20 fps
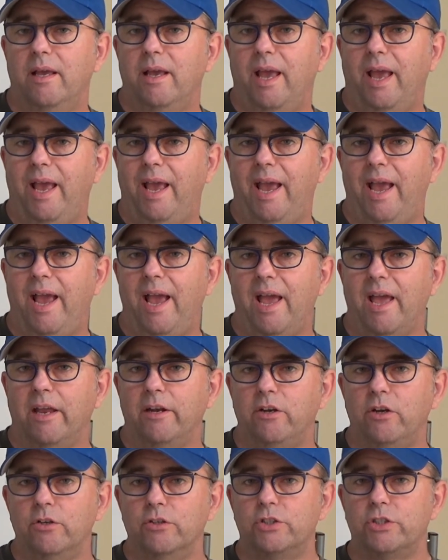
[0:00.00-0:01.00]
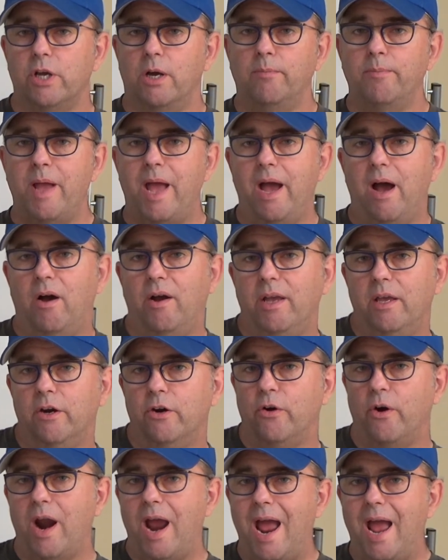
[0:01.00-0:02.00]
and you somehow
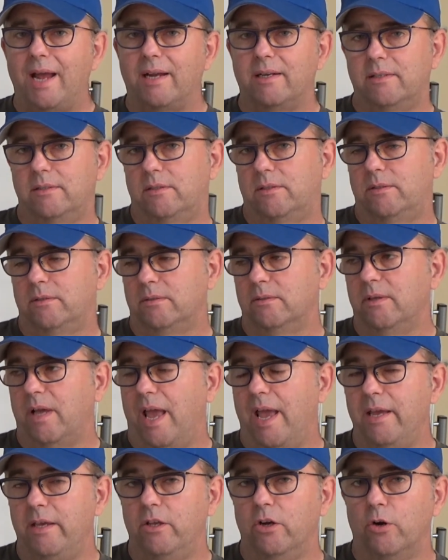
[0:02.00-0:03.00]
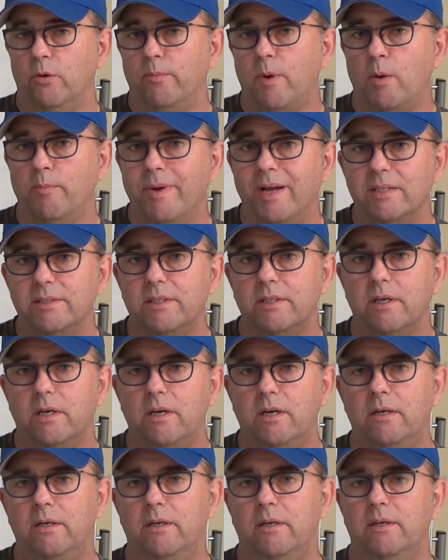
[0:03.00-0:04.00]
interact angular
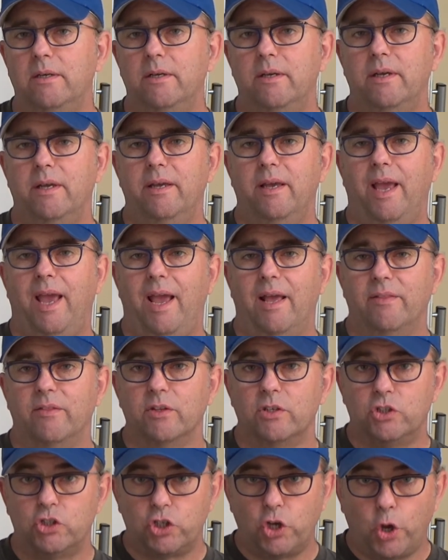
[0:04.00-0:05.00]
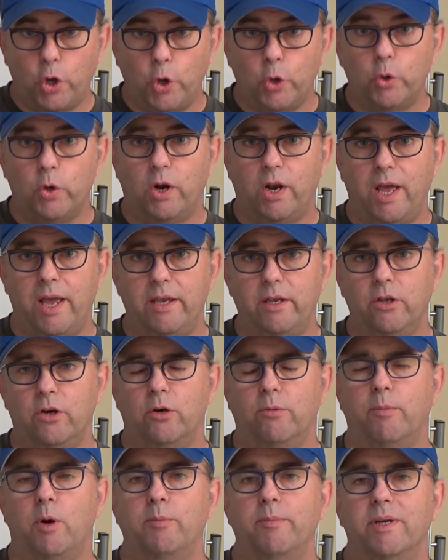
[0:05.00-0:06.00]
momenta, and the total
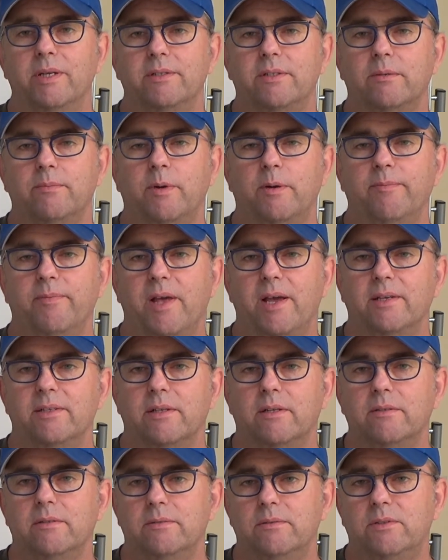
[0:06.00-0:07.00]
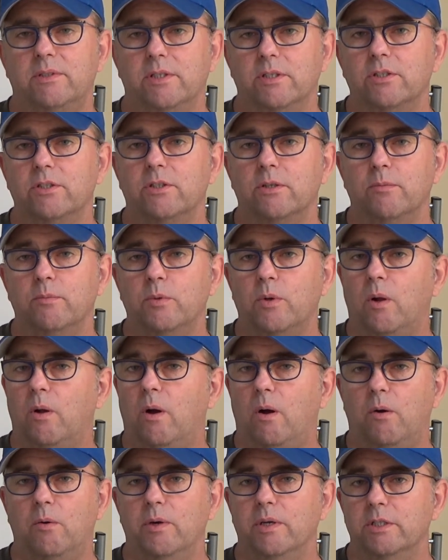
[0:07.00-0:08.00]
angular momentum of that system will
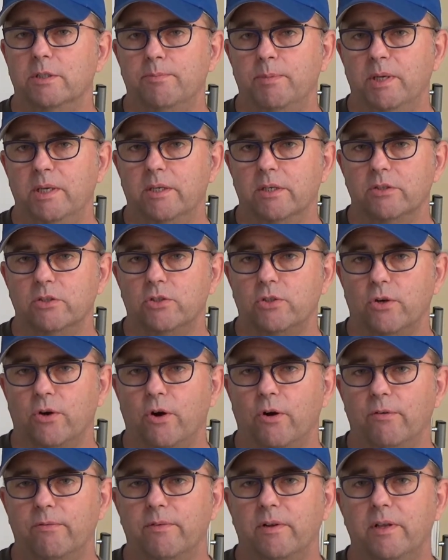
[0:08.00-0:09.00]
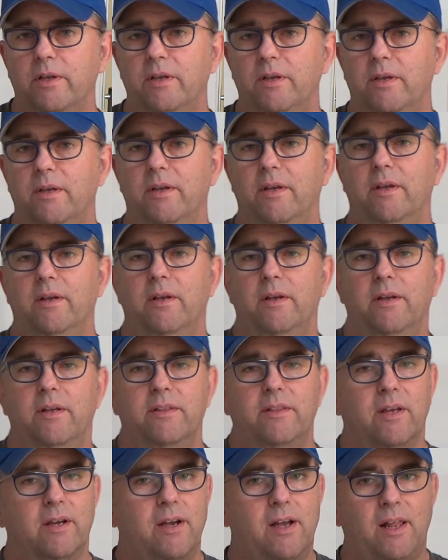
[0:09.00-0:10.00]
always be conserved.
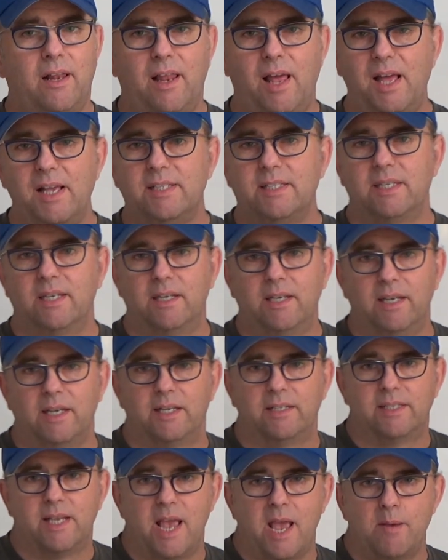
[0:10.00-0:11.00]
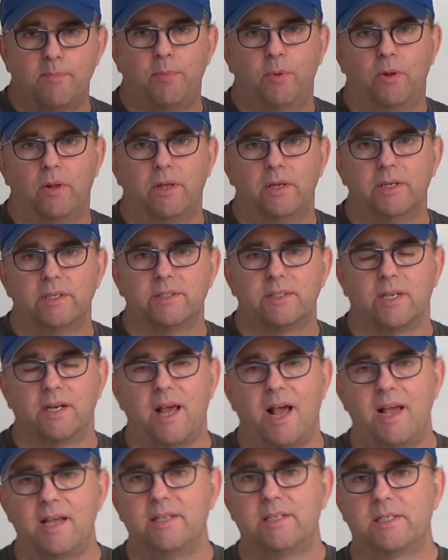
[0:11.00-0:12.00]
The classic example is an
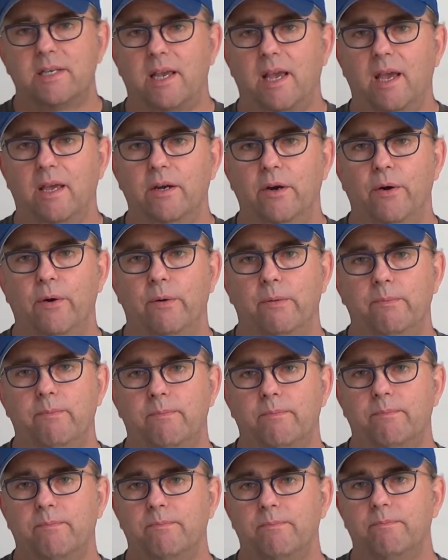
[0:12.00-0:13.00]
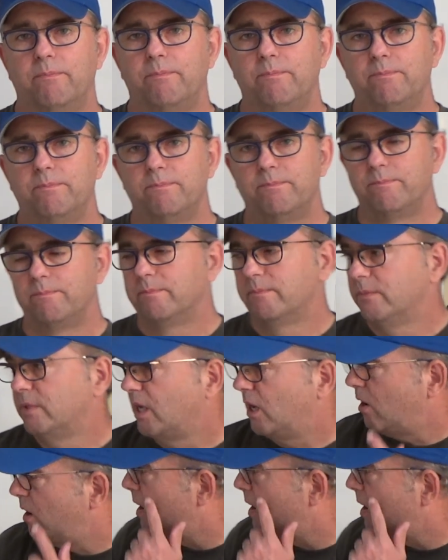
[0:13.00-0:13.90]
ice skater. All